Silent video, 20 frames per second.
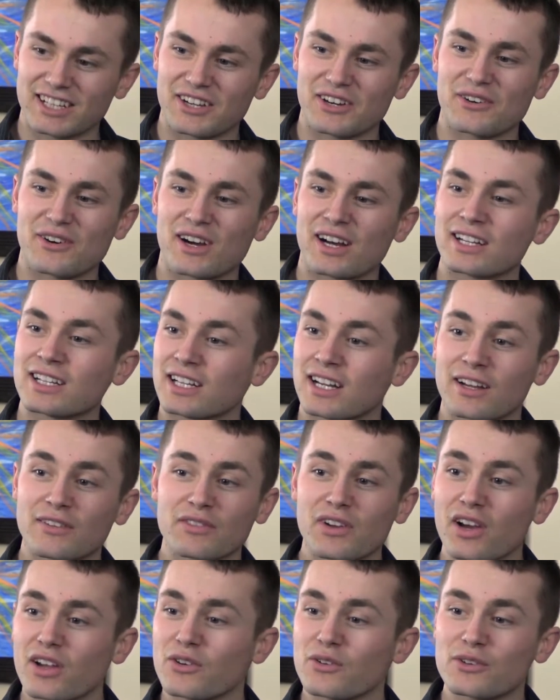they go on. And
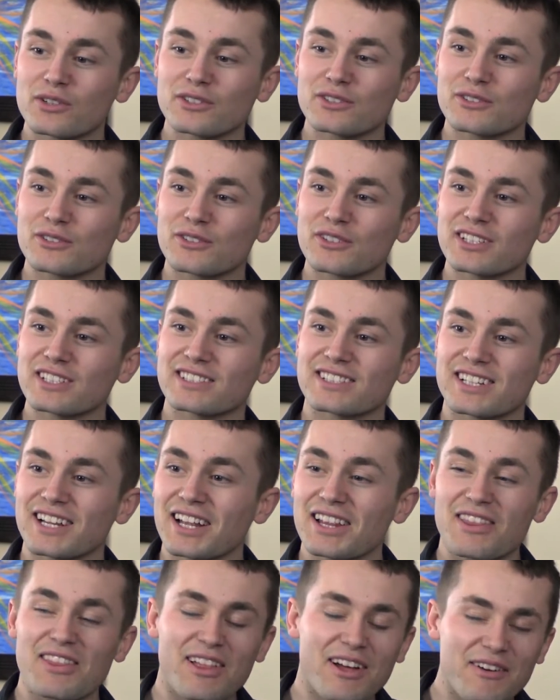I've got horror stories and
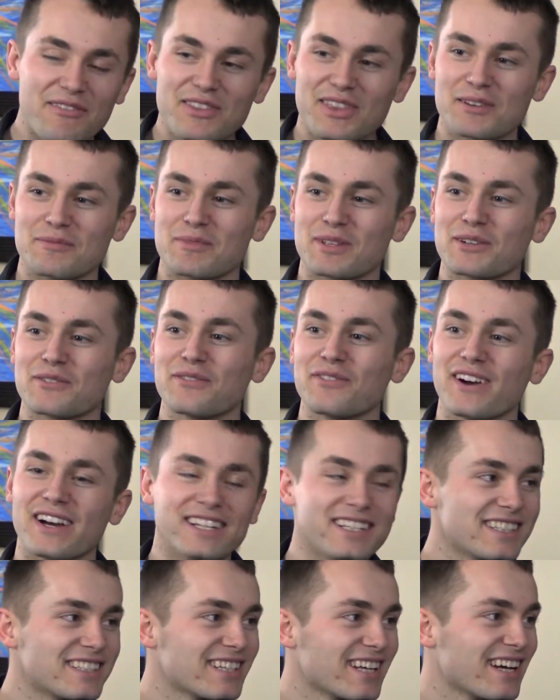I love them. They're
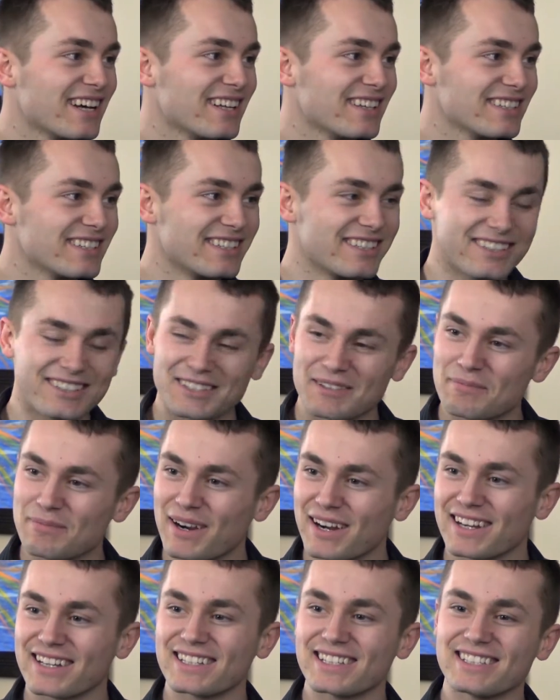fun to tell. You know, at
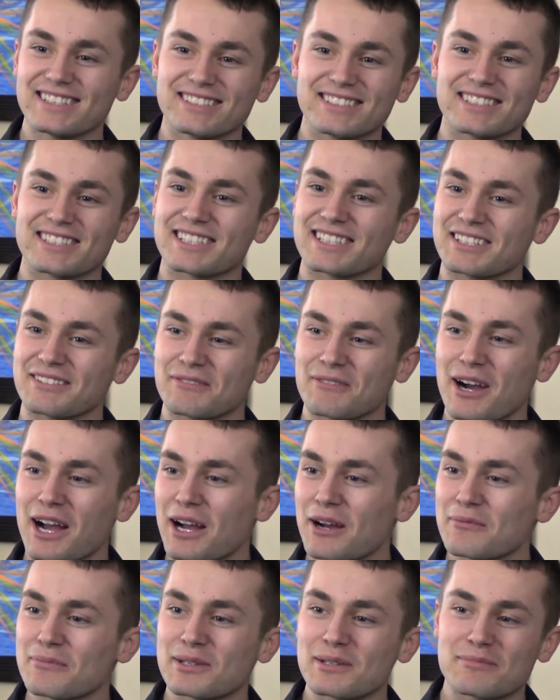parties you can
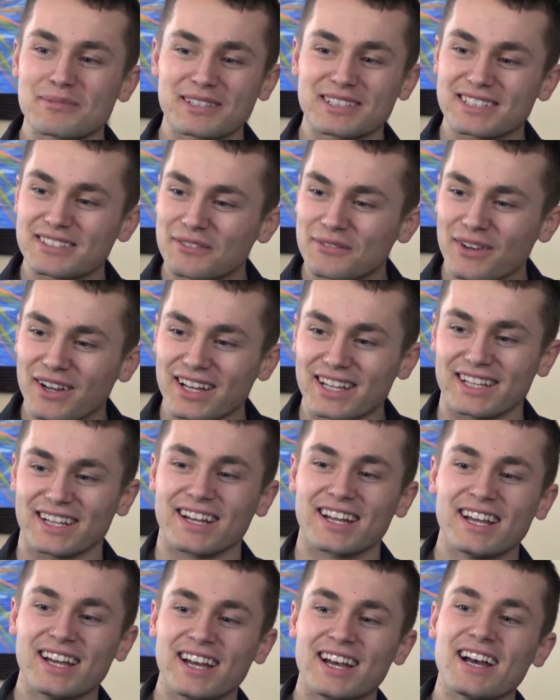wow people. It's
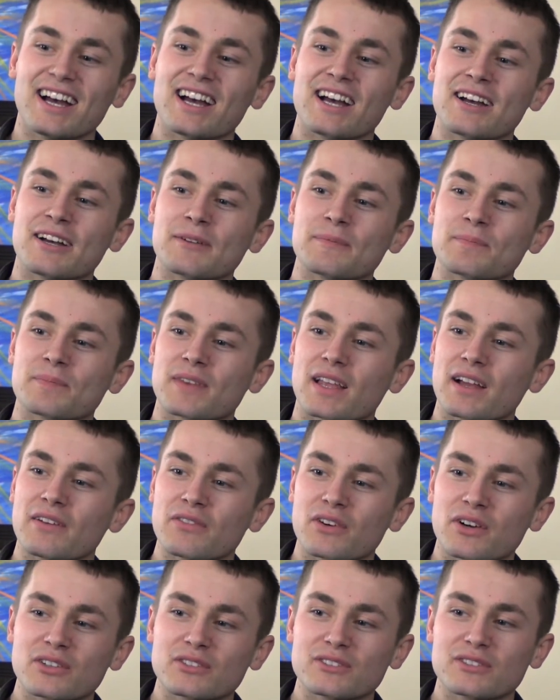fun. Yeah. Um,
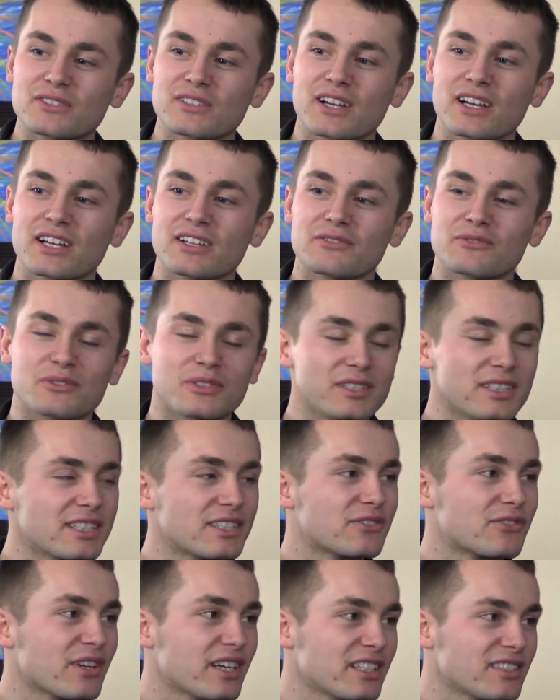I've also got really
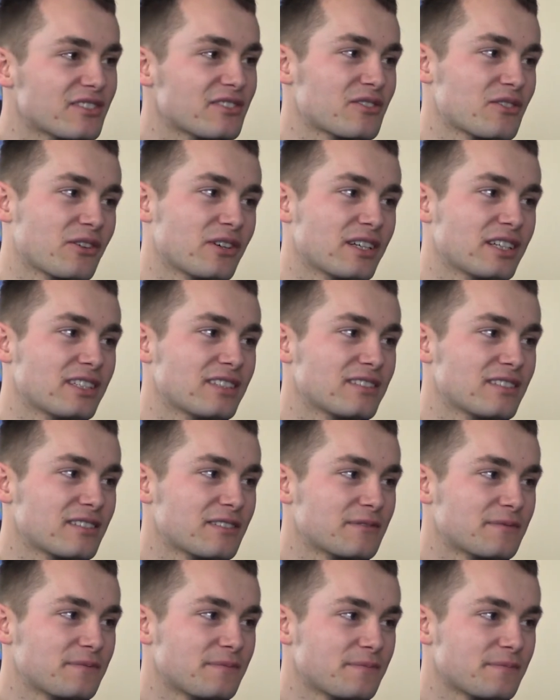great stories.
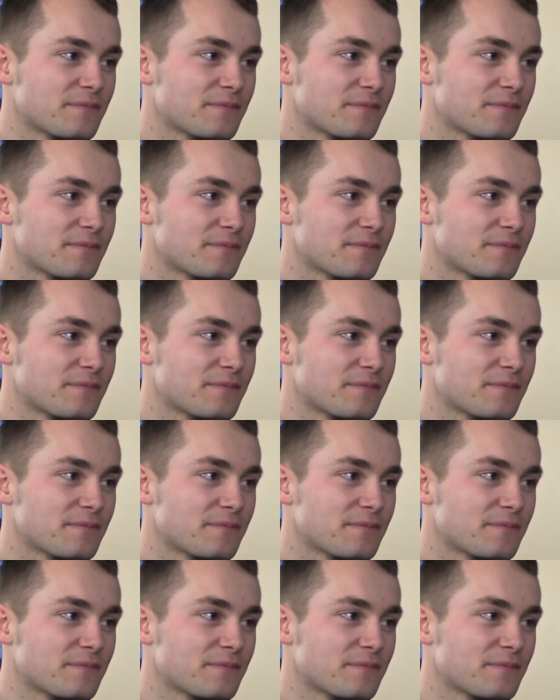Yeah,